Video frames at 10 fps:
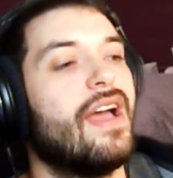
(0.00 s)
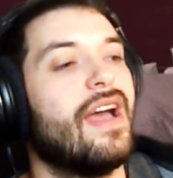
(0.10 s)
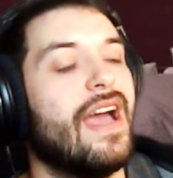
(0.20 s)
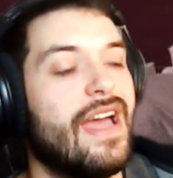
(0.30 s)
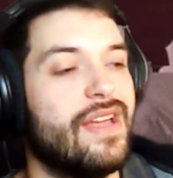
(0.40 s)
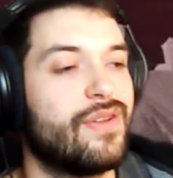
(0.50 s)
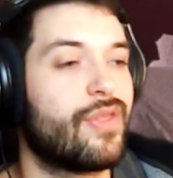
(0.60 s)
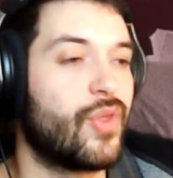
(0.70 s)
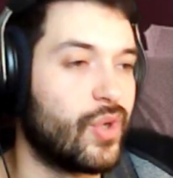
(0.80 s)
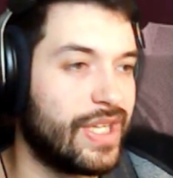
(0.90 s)
and
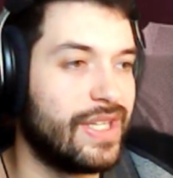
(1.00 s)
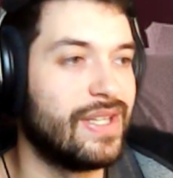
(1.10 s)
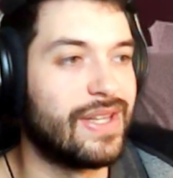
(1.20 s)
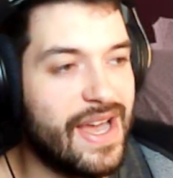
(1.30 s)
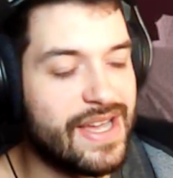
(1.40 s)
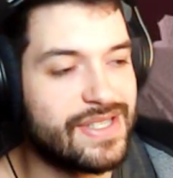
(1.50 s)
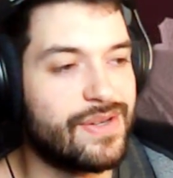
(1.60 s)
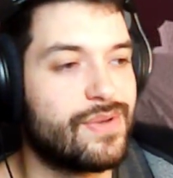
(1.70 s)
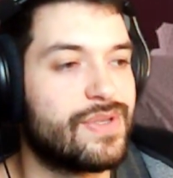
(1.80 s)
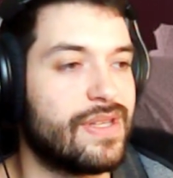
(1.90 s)
30 Lion
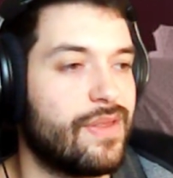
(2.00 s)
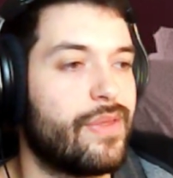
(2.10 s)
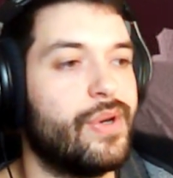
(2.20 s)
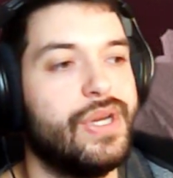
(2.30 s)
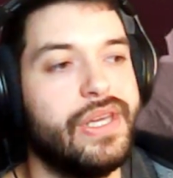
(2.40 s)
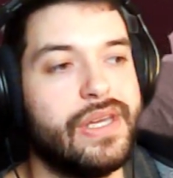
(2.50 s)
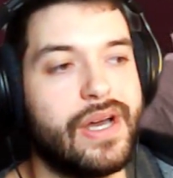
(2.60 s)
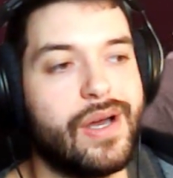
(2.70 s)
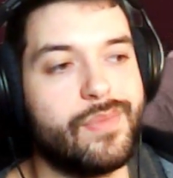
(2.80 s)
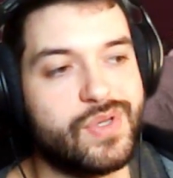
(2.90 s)
Stones, and then 30
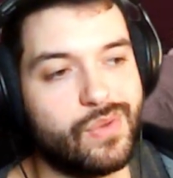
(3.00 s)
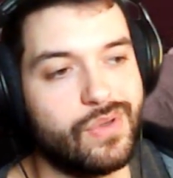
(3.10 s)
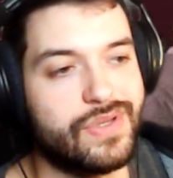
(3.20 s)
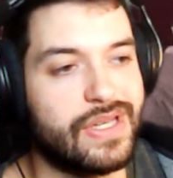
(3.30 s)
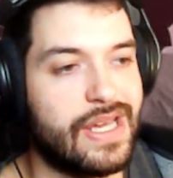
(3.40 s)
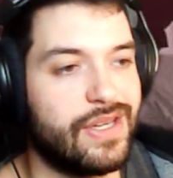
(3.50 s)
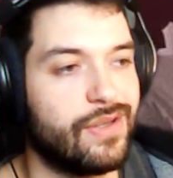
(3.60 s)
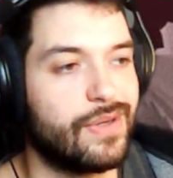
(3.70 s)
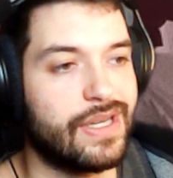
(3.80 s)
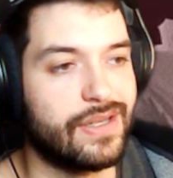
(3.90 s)
scrolls. Again,
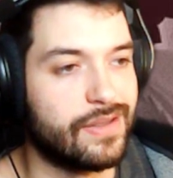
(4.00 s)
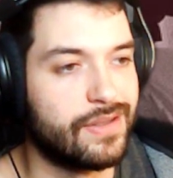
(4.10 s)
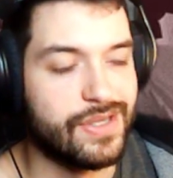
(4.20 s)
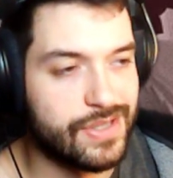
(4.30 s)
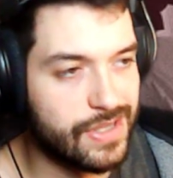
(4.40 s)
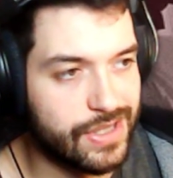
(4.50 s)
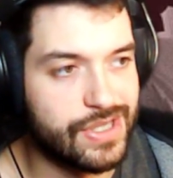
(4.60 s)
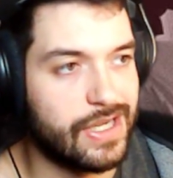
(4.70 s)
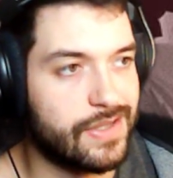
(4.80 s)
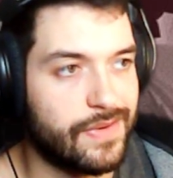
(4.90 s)
you can just
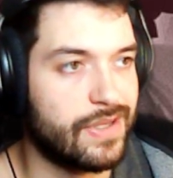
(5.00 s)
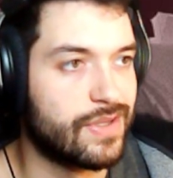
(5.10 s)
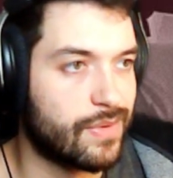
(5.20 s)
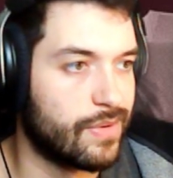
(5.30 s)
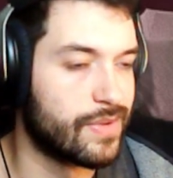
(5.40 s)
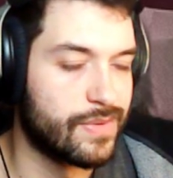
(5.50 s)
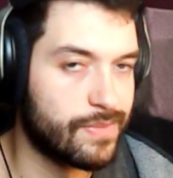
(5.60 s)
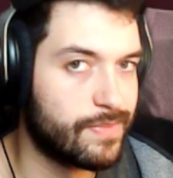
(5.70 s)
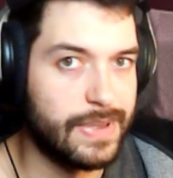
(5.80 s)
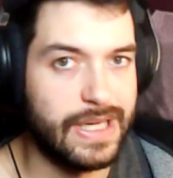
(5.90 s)
exchange for these scrolls
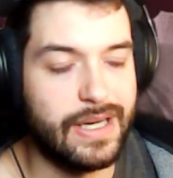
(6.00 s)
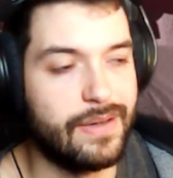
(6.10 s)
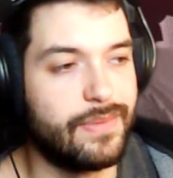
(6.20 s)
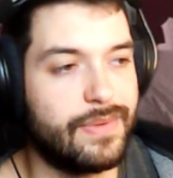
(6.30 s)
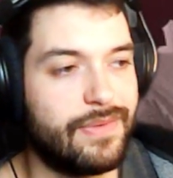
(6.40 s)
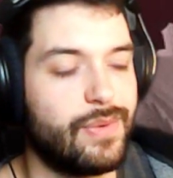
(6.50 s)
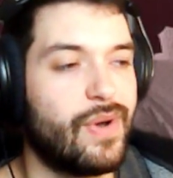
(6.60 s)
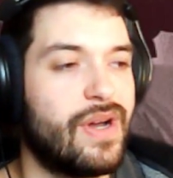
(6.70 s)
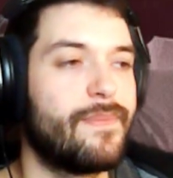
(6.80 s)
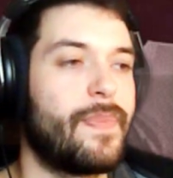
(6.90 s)
whenever you
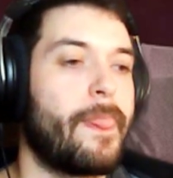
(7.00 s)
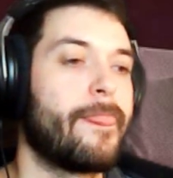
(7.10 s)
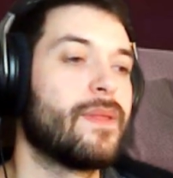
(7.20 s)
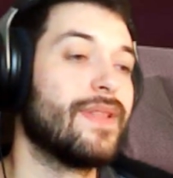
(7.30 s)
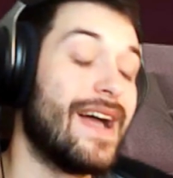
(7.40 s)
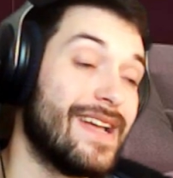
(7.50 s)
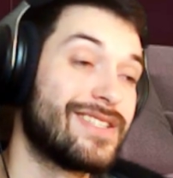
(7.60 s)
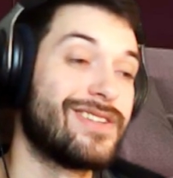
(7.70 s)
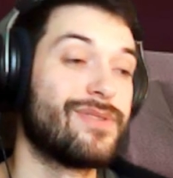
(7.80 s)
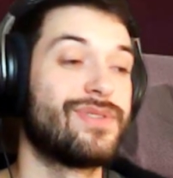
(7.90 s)
want. The Lion
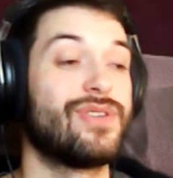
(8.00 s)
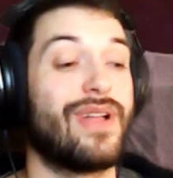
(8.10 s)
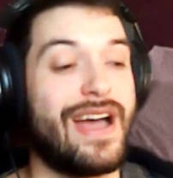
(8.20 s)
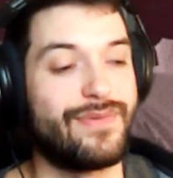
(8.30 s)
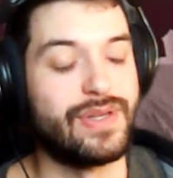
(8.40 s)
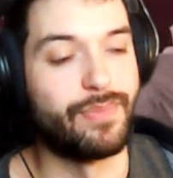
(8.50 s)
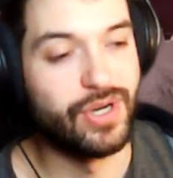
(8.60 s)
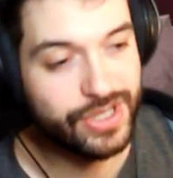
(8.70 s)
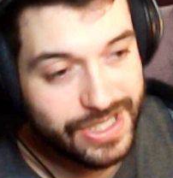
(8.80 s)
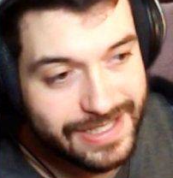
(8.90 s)
Stones you'll have to
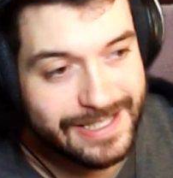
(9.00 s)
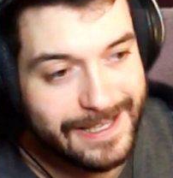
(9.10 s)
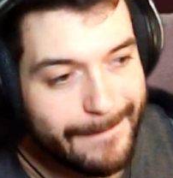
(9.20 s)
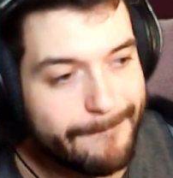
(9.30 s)
purchase.